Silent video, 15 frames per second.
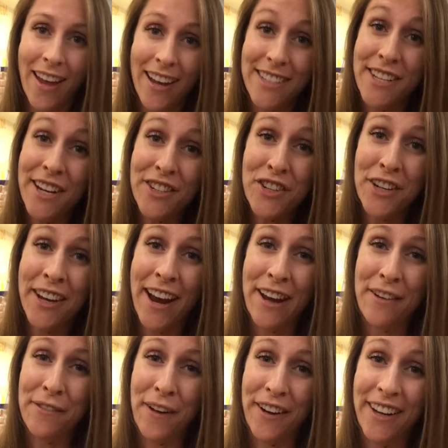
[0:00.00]
It's actually kind
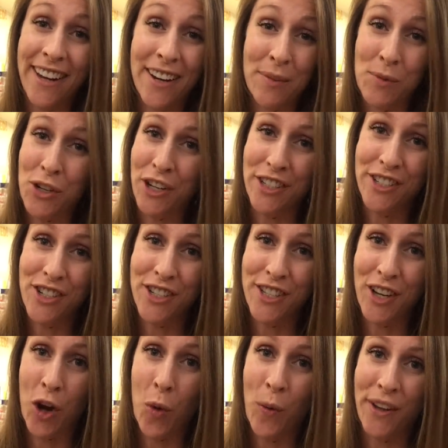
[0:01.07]
of funny, and I'm sure it's just
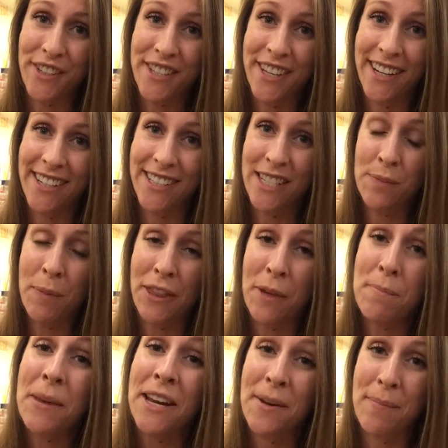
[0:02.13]
a coincidence, but the
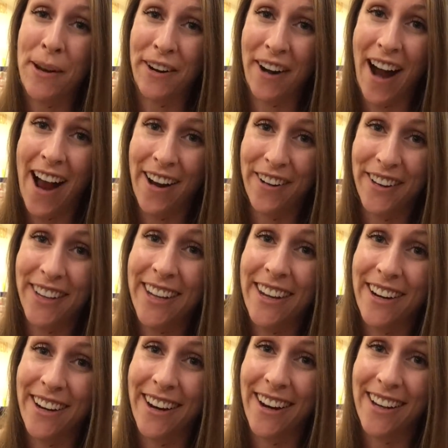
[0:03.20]
peanut butter aisle
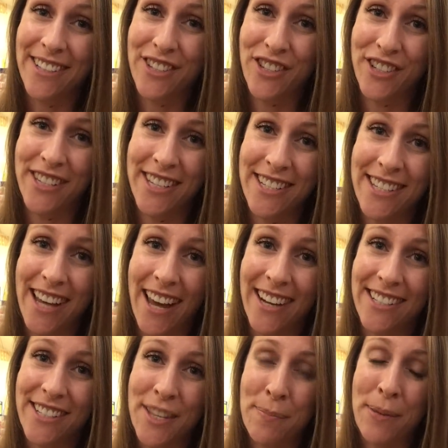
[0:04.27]
here is just as sad
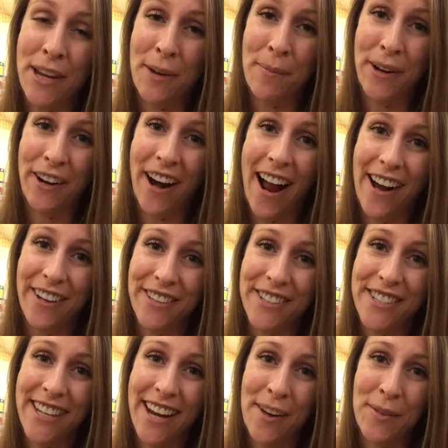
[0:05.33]
as the peanut butter aisles
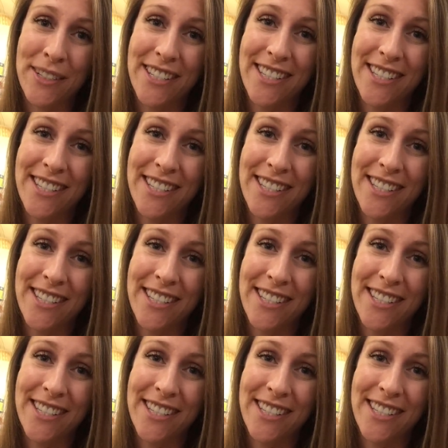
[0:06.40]
that I would